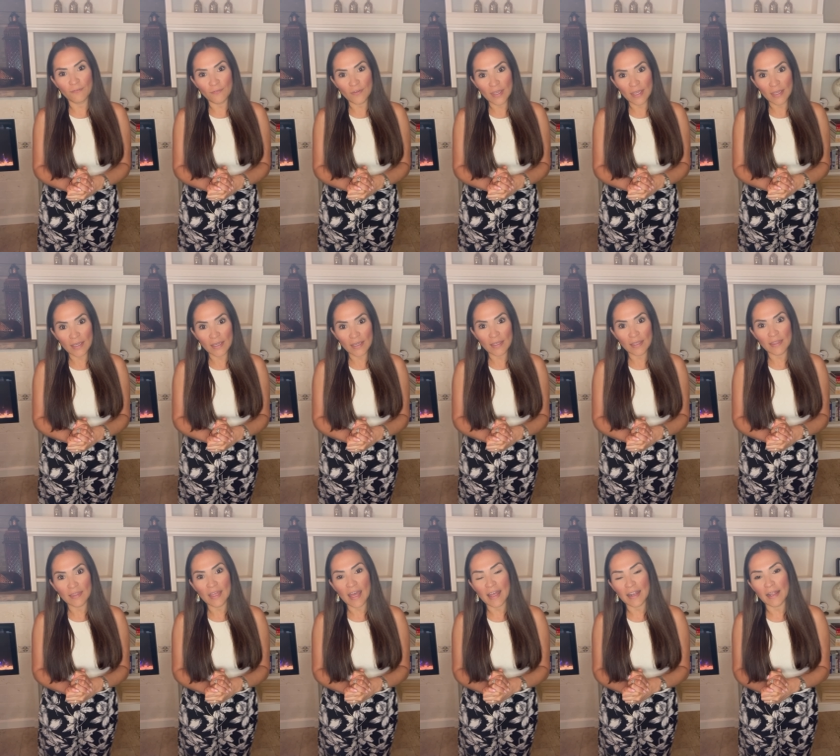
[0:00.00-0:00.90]

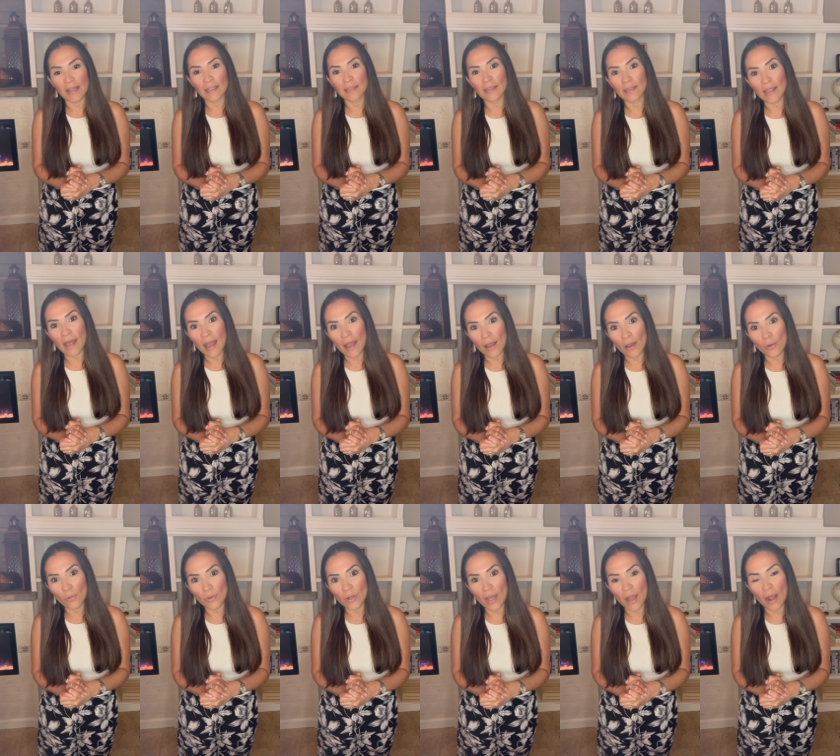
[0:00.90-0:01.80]
fee that
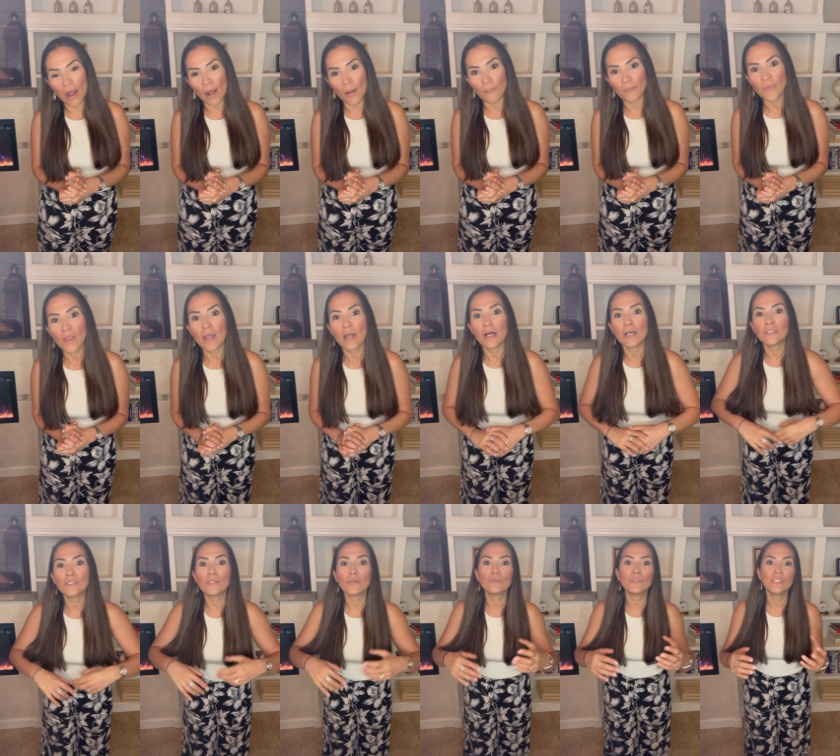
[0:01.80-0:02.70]
allowed um,
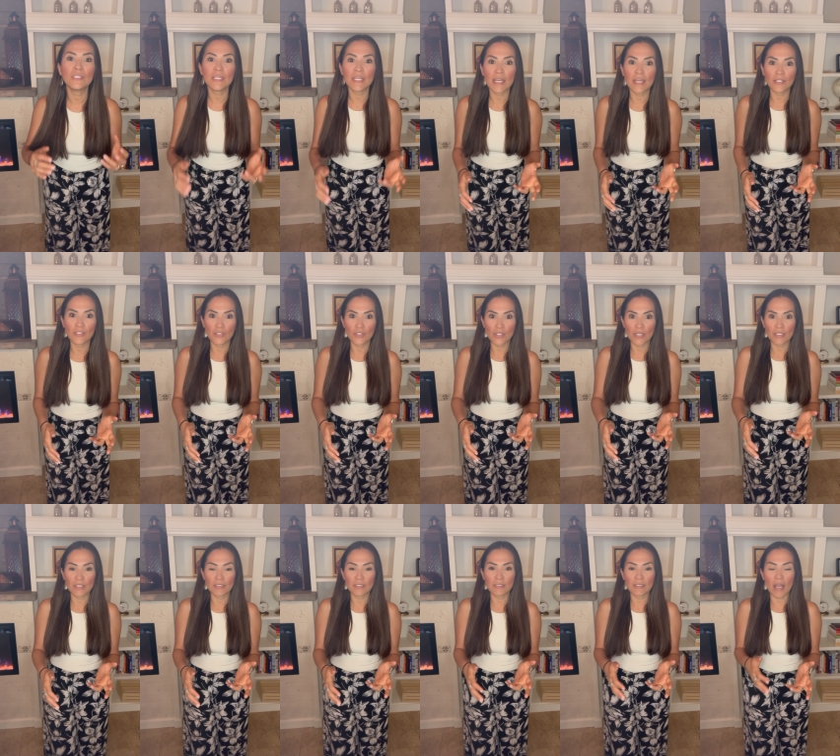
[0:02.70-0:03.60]

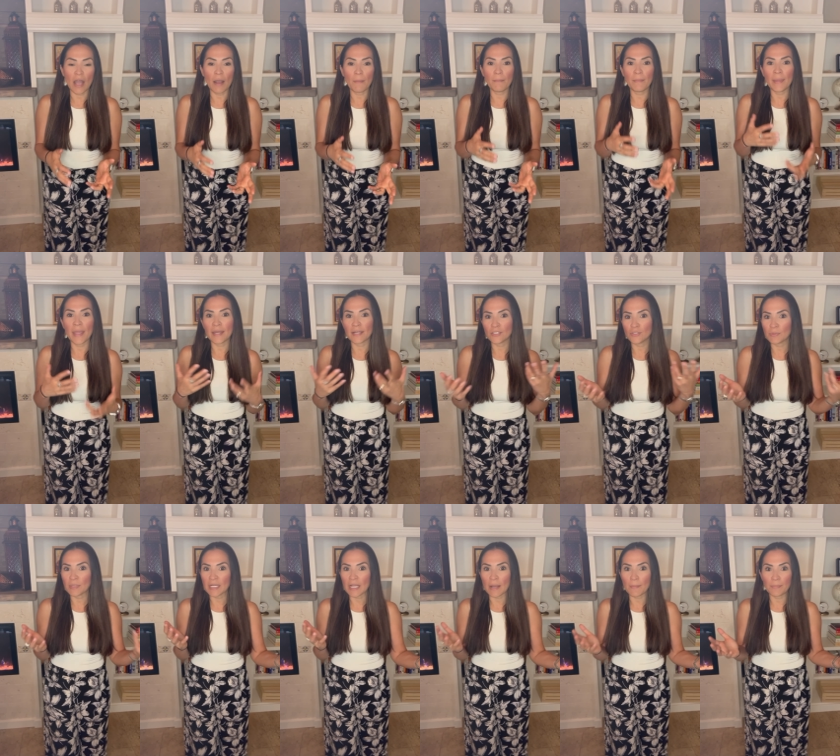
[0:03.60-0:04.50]
association
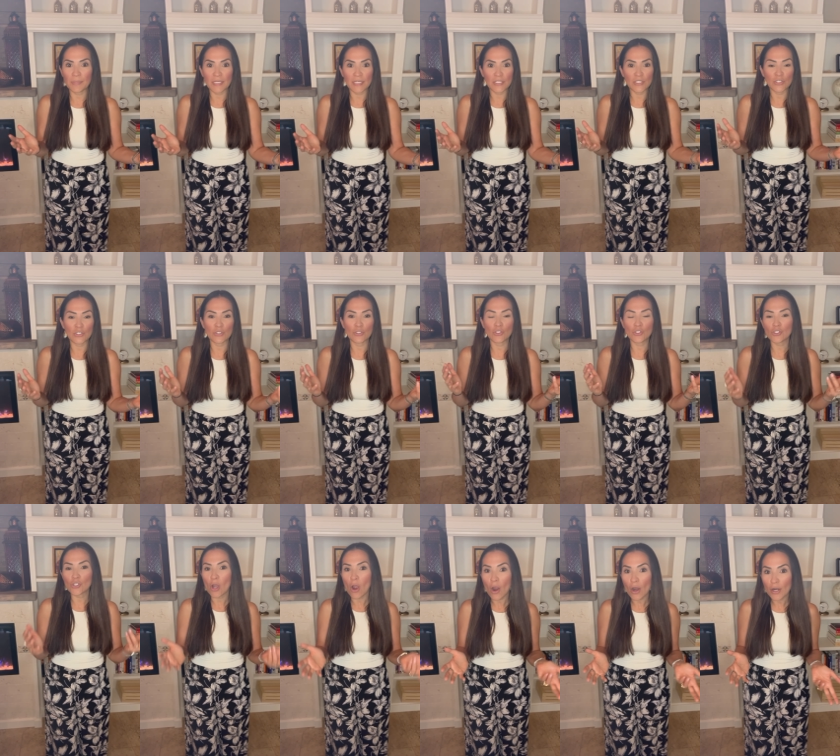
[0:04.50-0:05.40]
management companies to
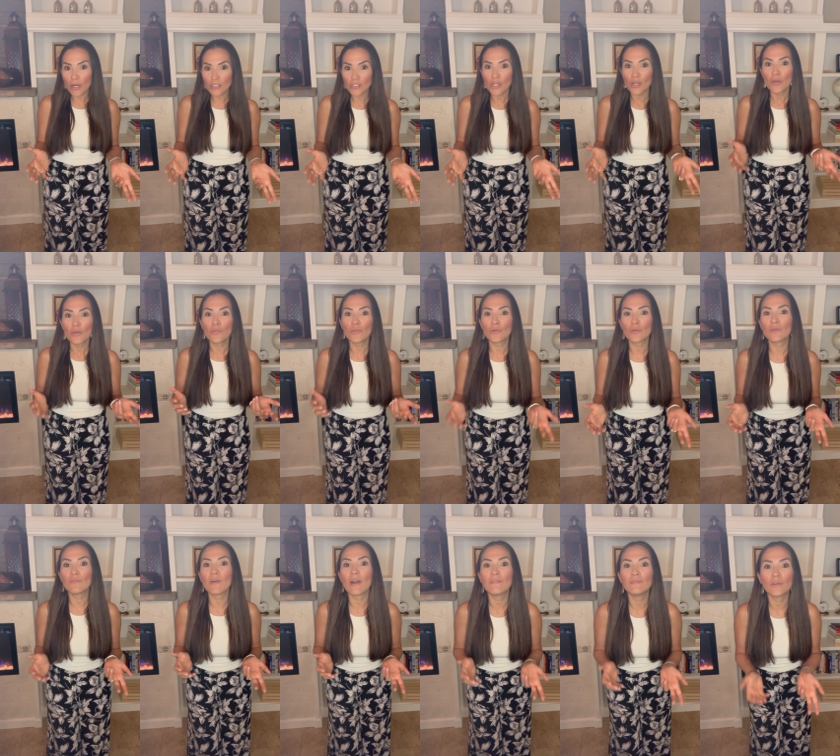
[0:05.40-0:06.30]
charge
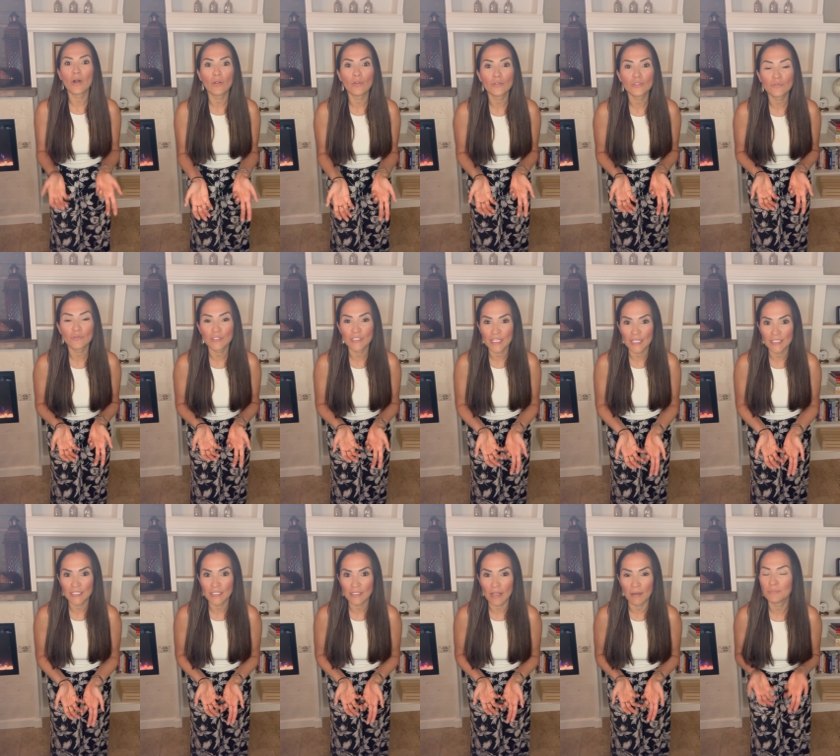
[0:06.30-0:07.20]
$35 for
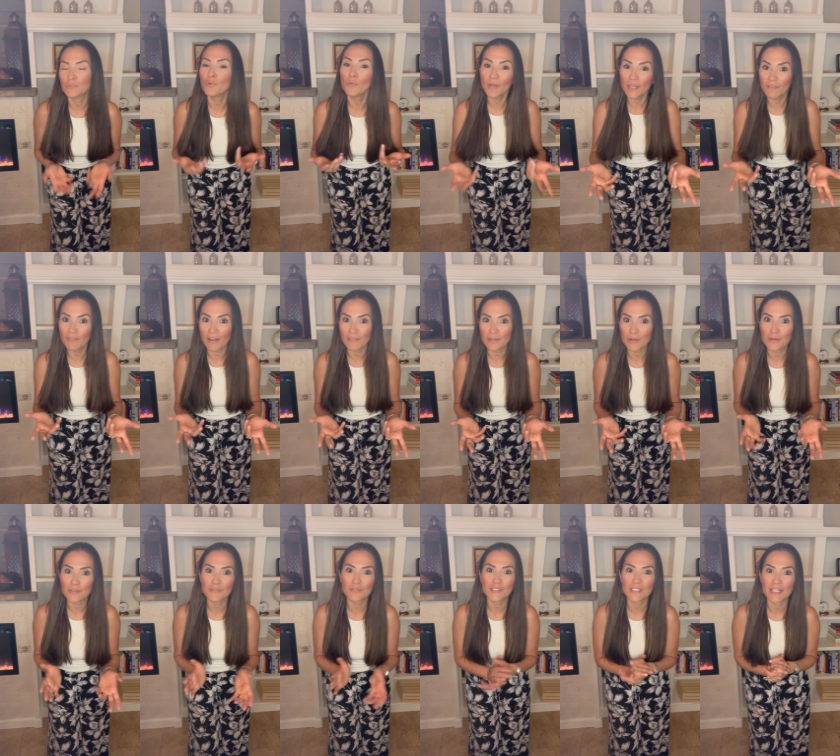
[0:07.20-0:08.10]
sending, um,
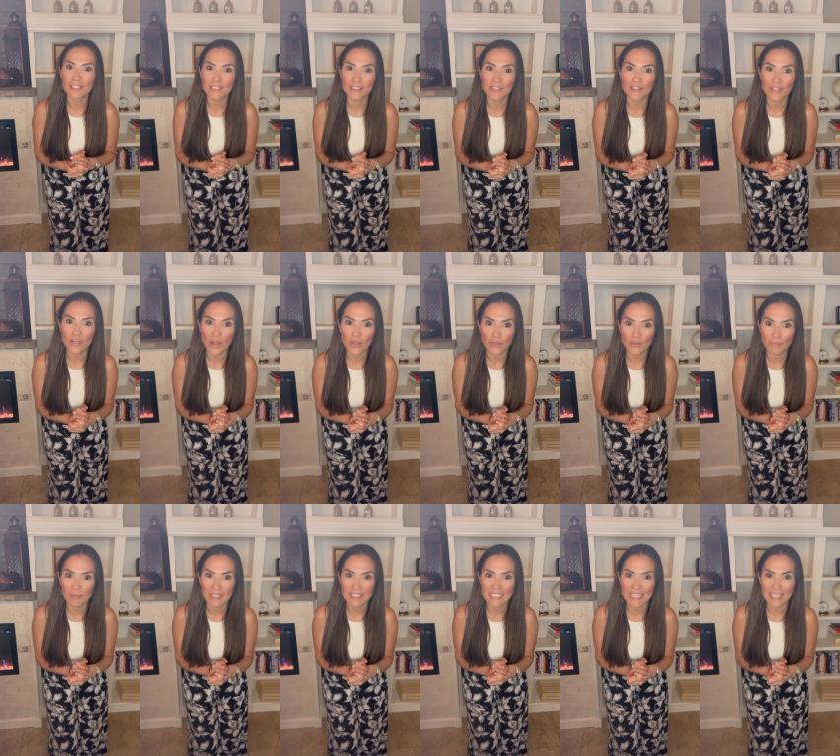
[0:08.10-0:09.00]
$25 for sending the
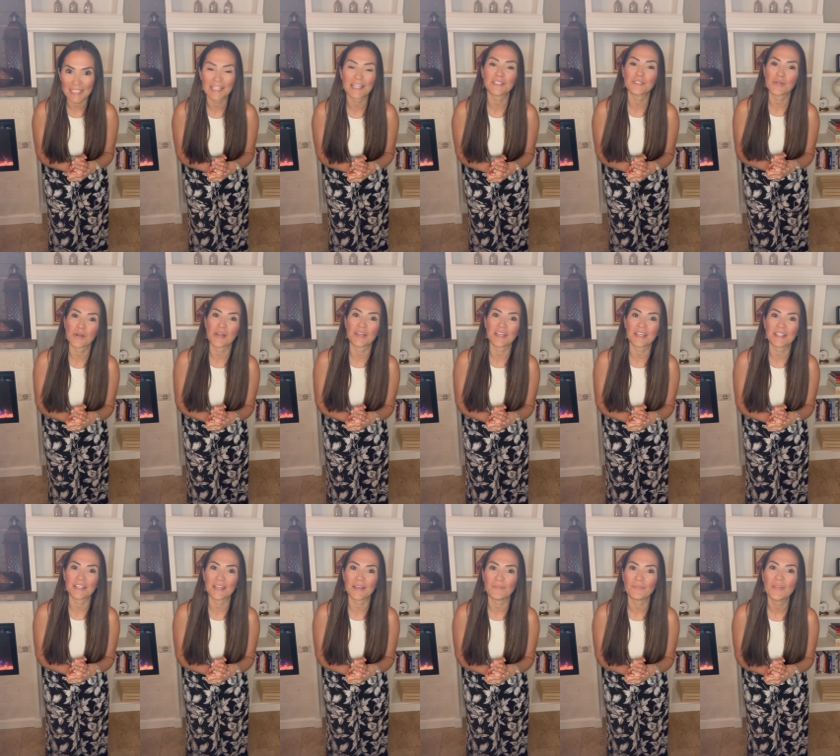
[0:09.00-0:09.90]
documents
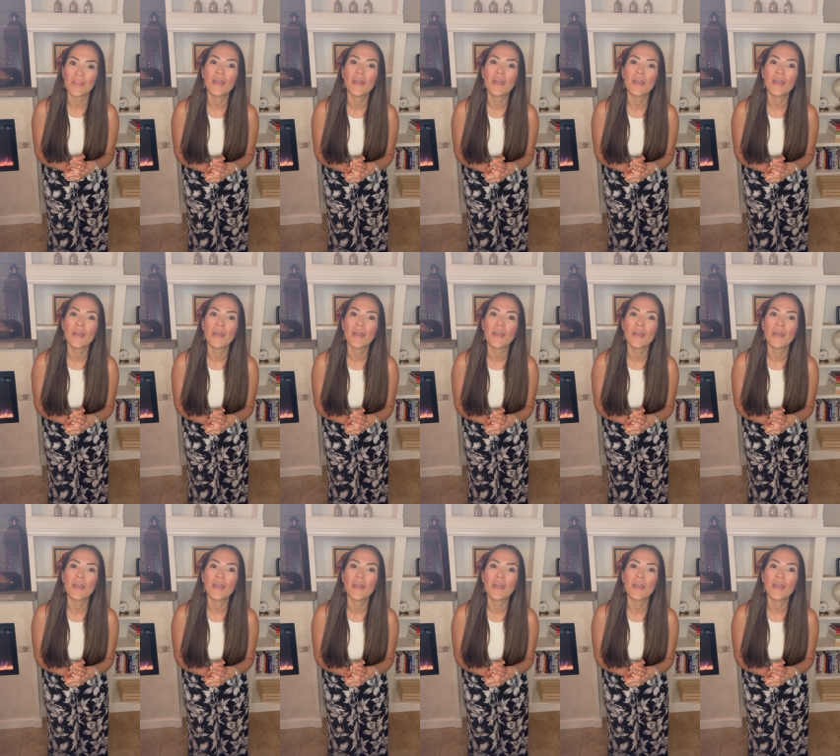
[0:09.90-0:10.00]
electronically.